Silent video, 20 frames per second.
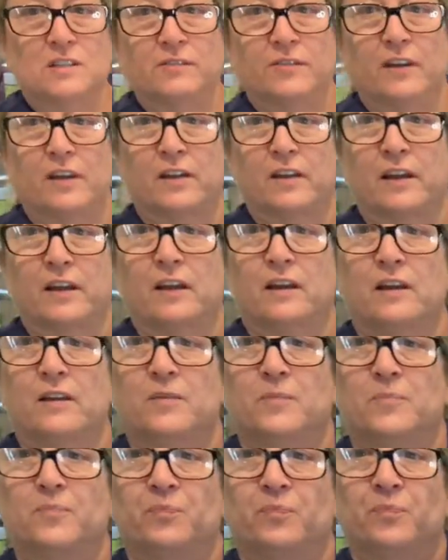filling.
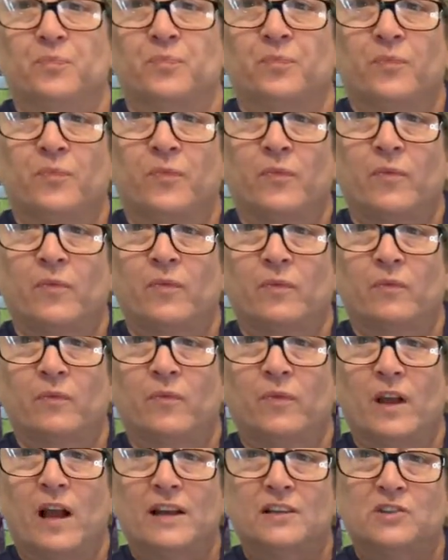
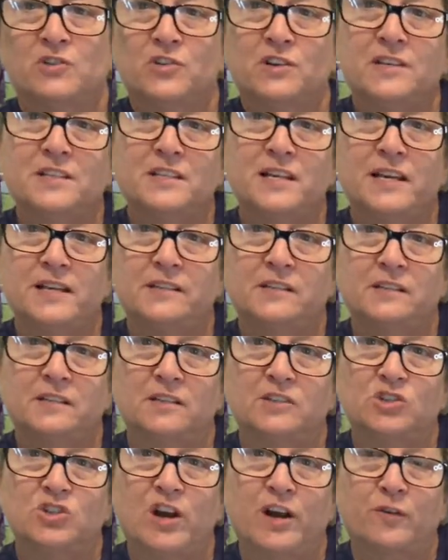I took a taste to
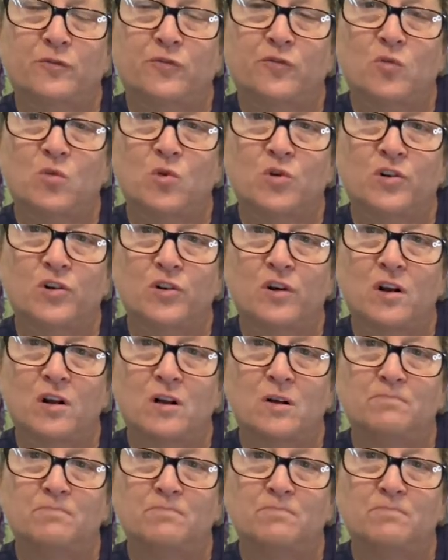check for